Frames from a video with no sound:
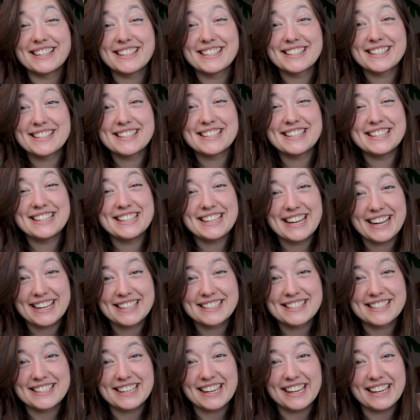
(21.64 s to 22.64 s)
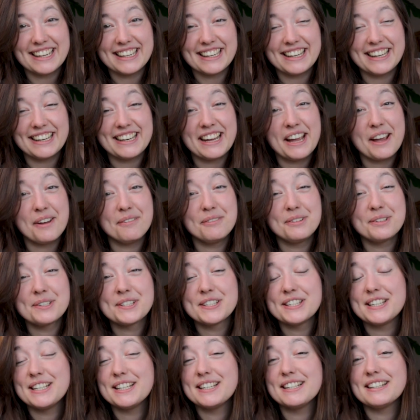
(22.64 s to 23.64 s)
it is the next day and have you
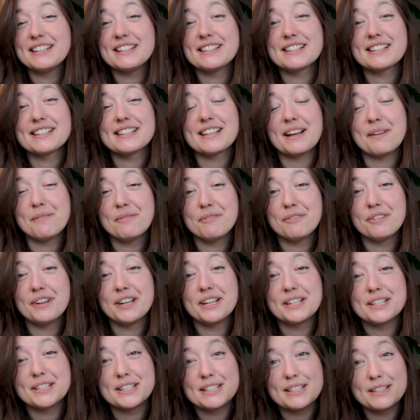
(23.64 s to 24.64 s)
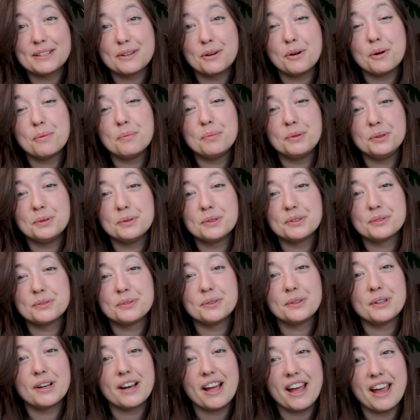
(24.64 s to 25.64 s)
seen something so
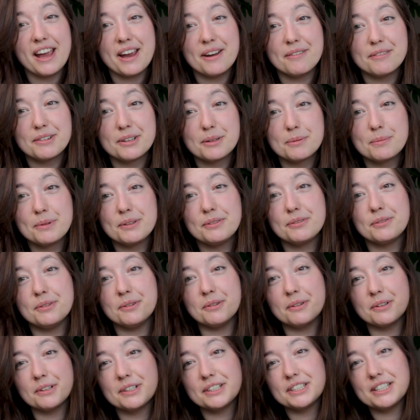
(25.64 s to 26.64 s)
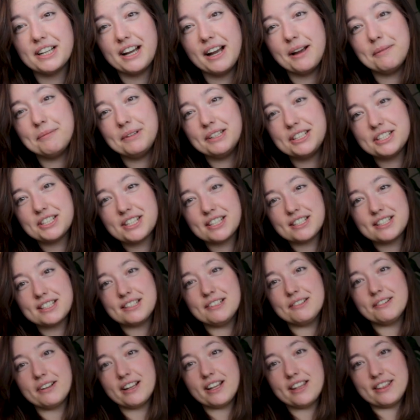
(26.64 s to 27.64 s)
beautiful ever before? I mean, just
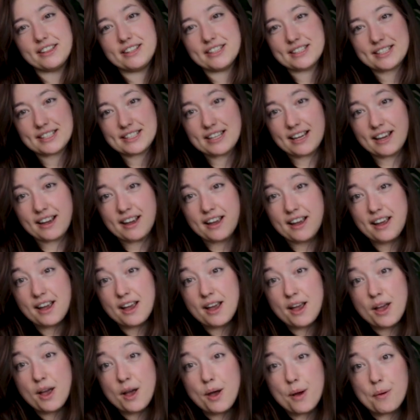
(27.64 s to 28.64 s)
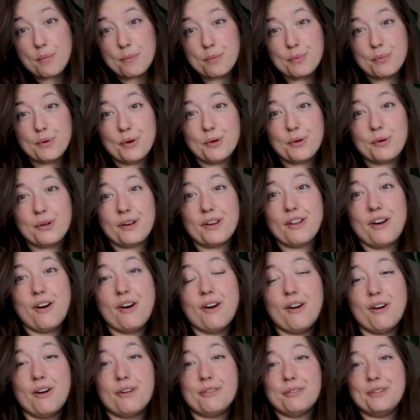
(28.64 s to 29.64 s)
look at this bowl
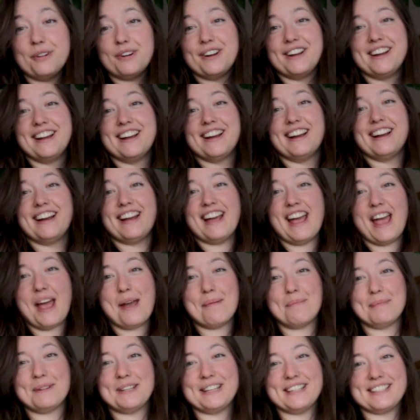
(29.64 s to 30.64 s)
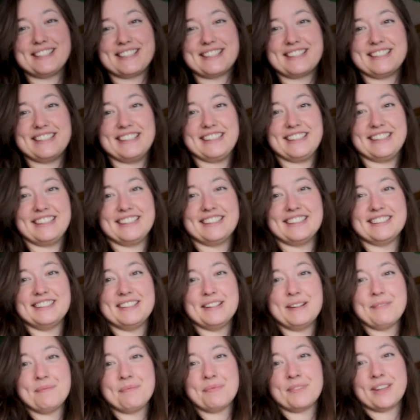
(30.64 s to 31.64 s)
of happiness here.
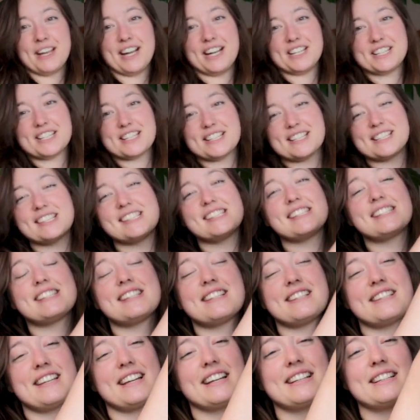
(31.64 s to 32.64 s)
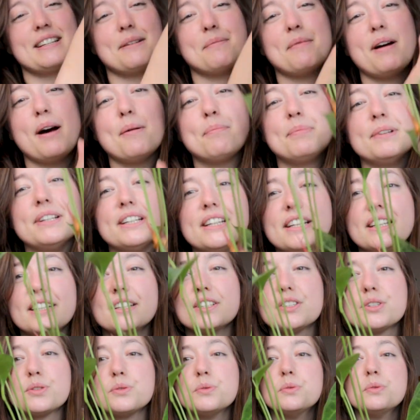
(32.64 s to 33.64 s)
I just stick them up
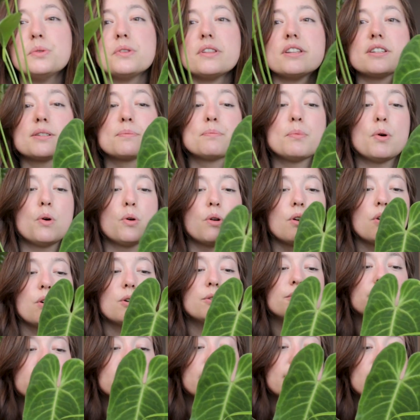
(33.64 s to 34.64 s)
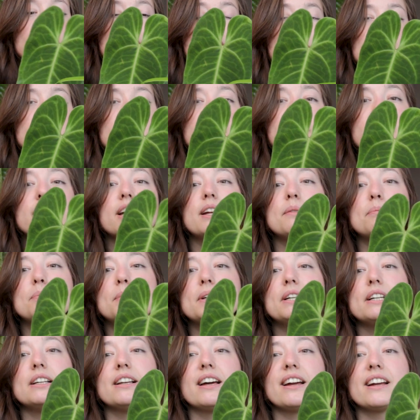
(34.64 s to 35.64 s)
into this bowl overnight so they can
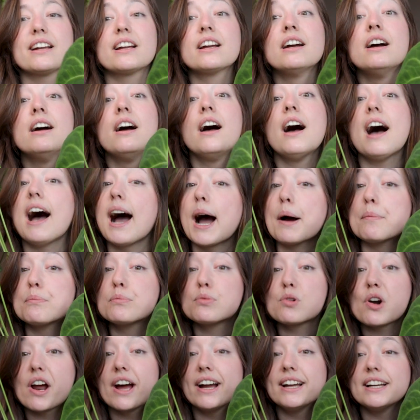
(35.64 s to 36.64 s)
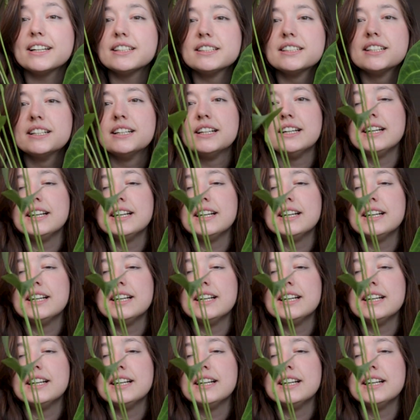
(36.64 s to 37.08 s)
be like upright.